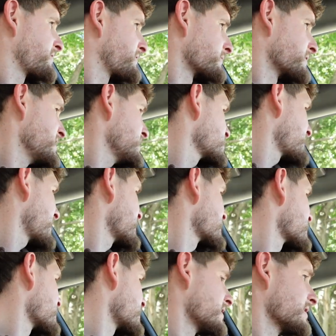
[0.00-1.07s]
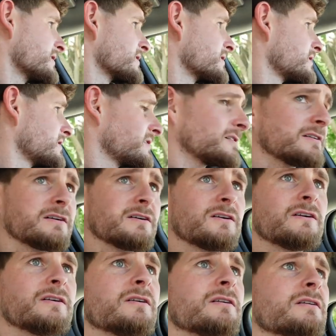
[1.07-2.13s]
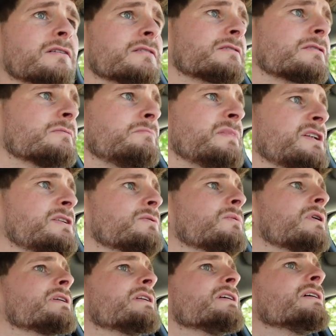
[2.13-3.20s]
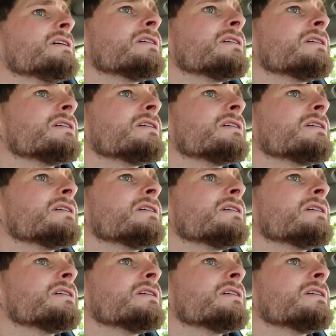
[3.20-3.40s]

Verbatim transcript: 3 spaces here. The middle one